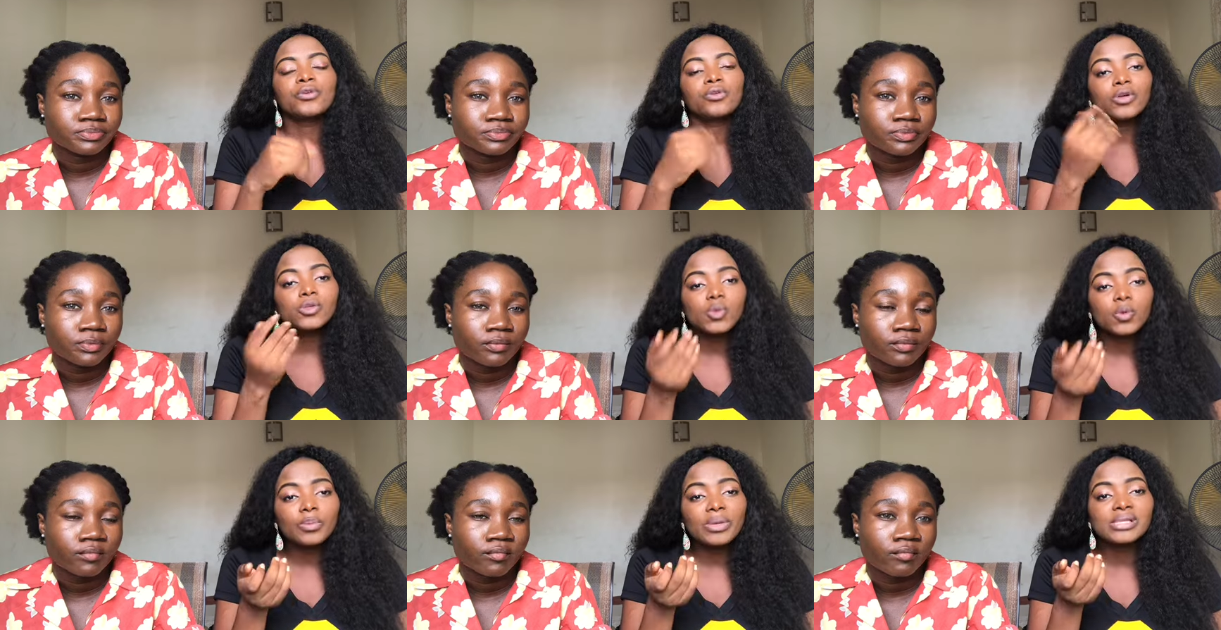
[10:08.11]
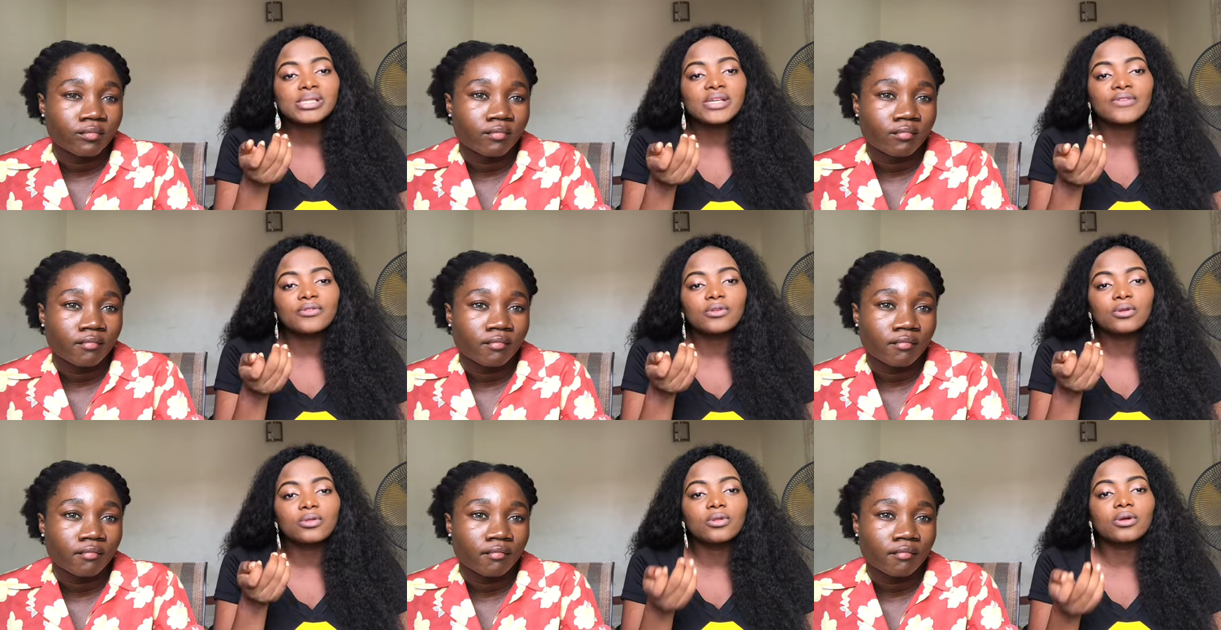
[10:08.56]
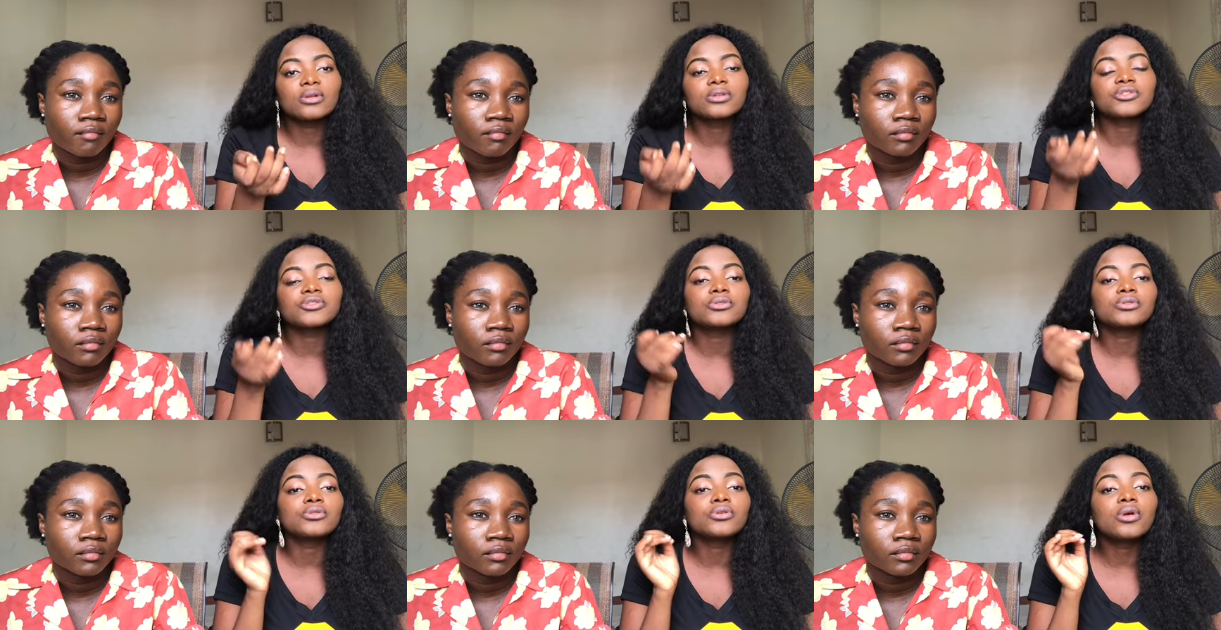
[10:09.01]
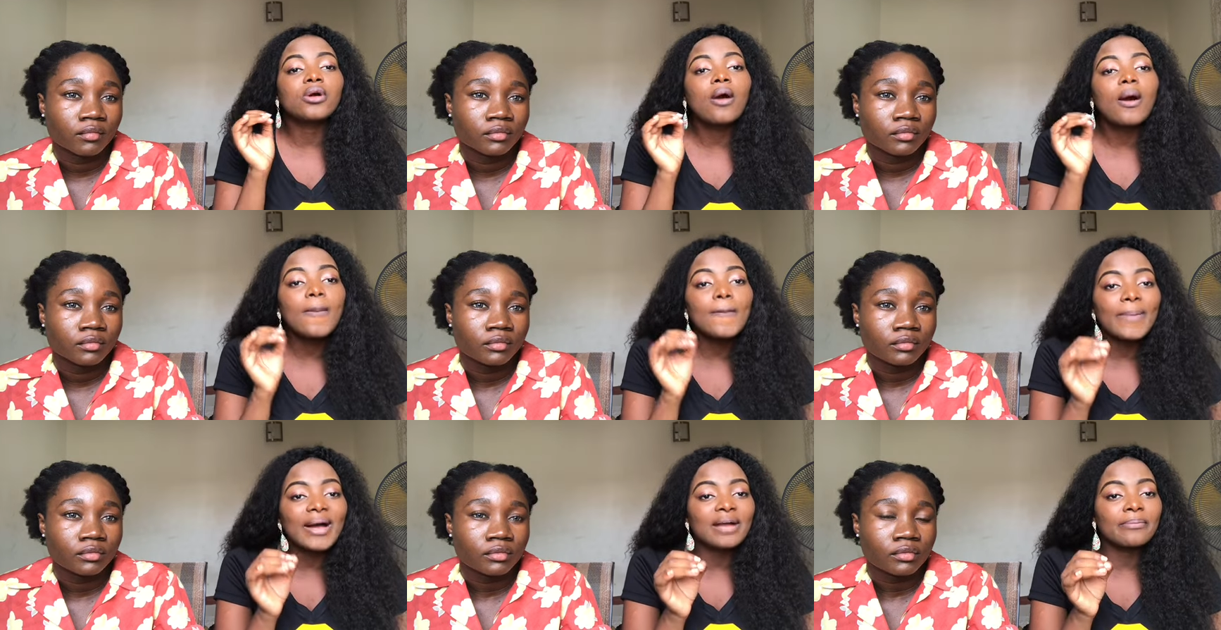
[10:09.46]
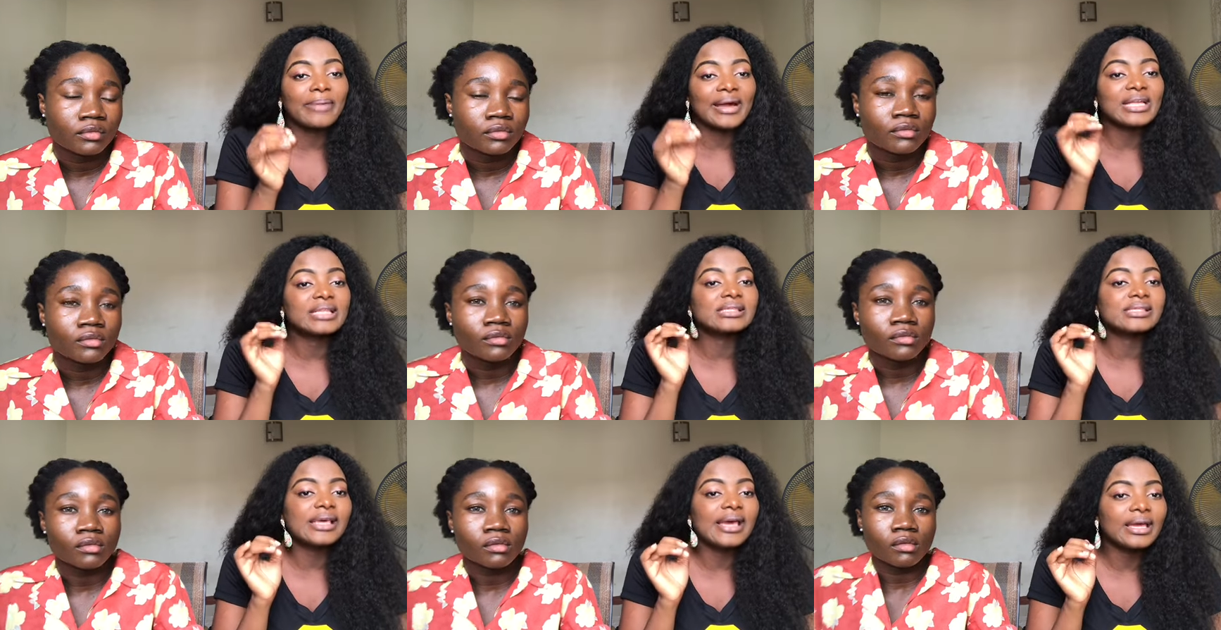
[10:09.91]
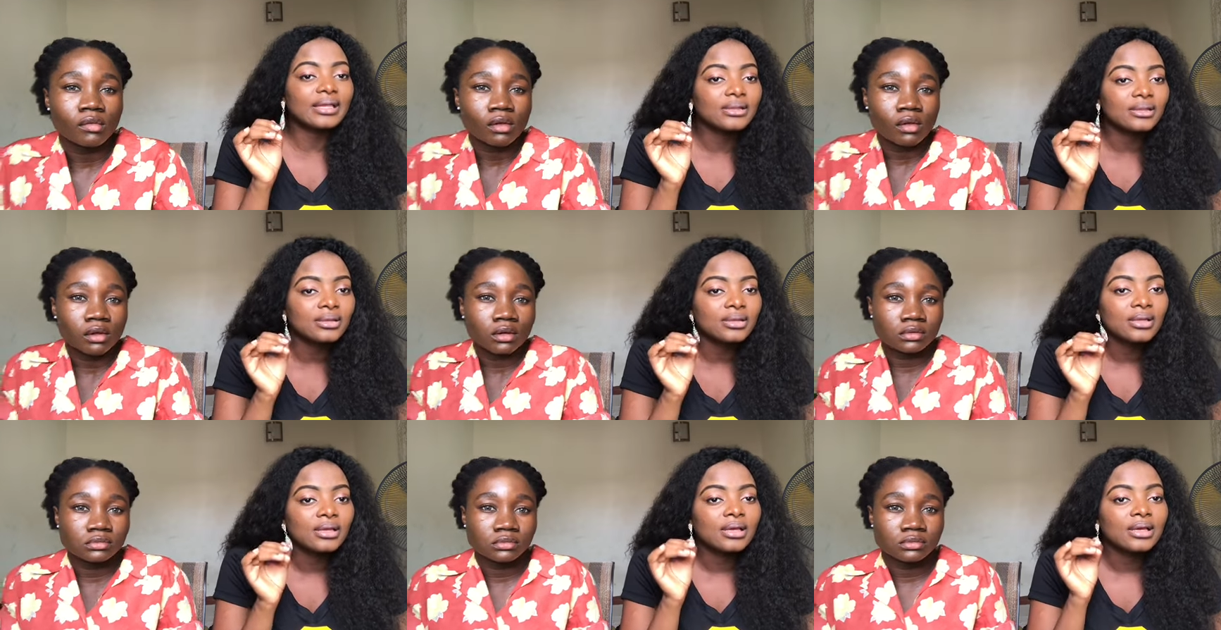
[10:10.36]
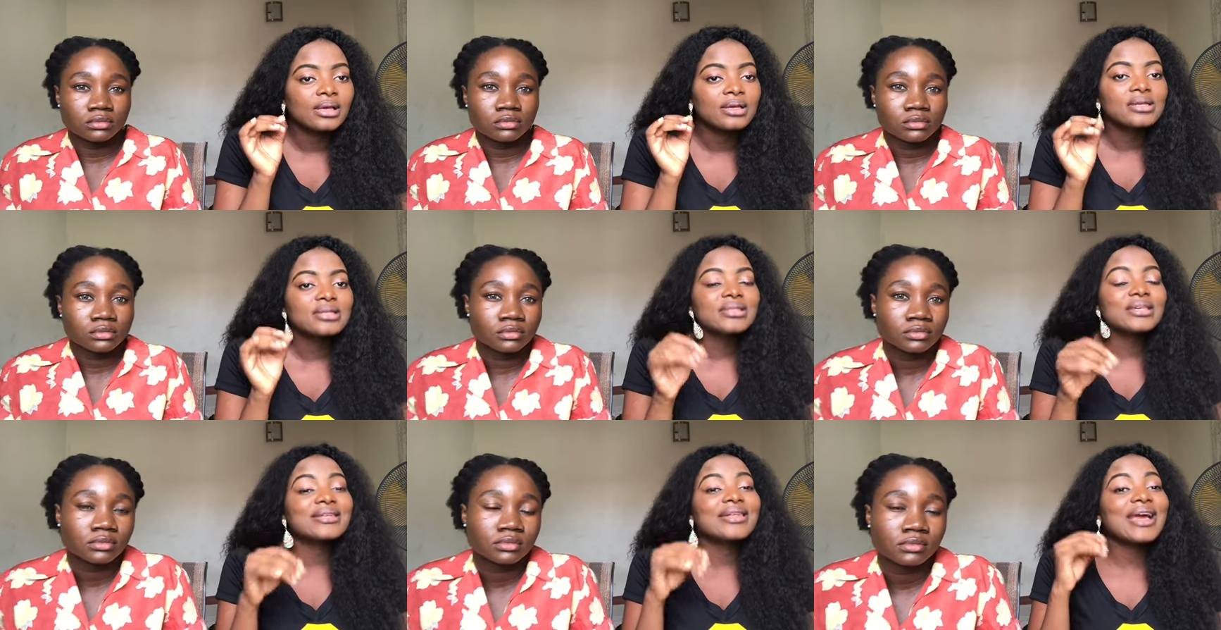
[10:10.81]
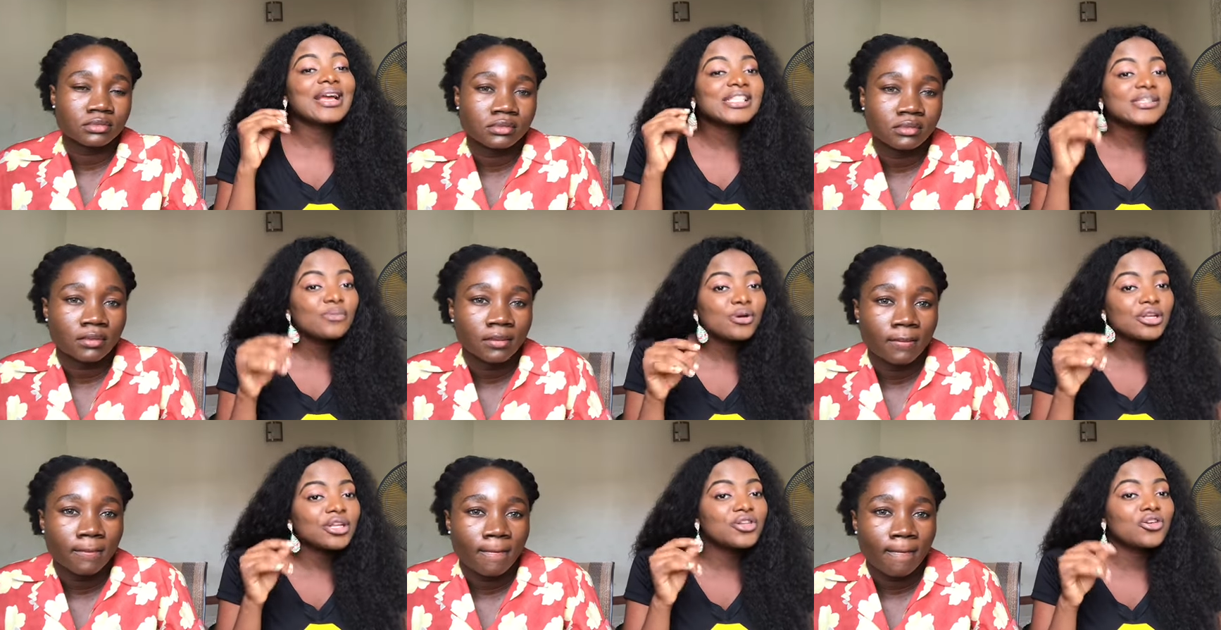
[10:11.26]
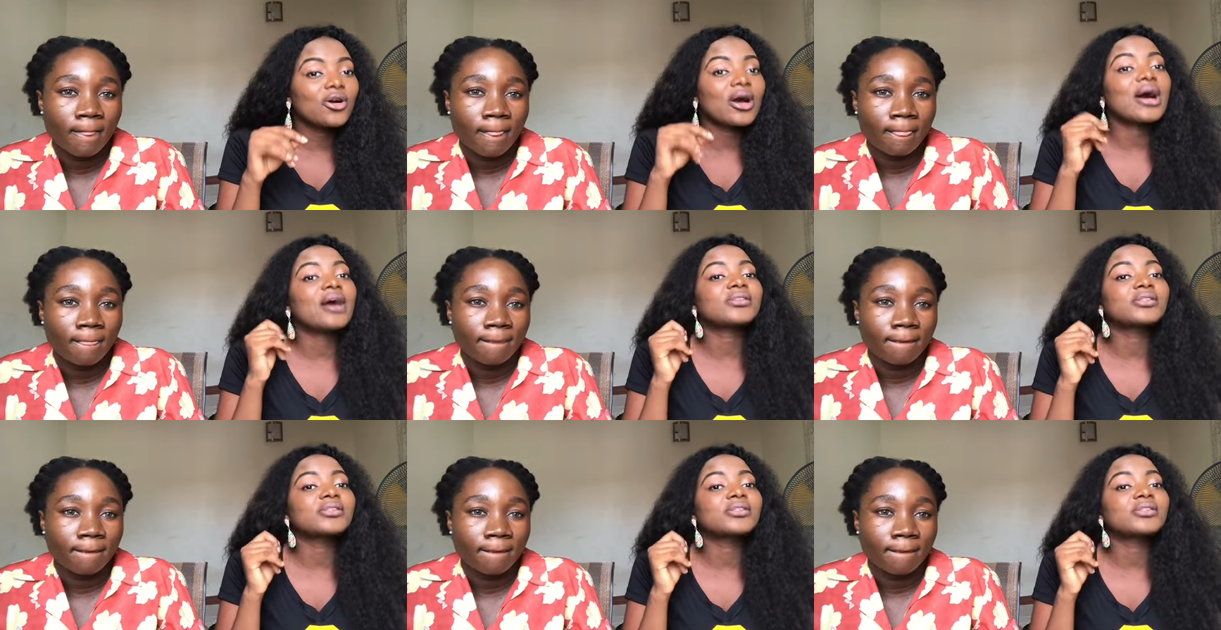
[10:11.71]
Speaker 1: you mm-hmm. go to work by seven o'clock you come back by ten the next morning you're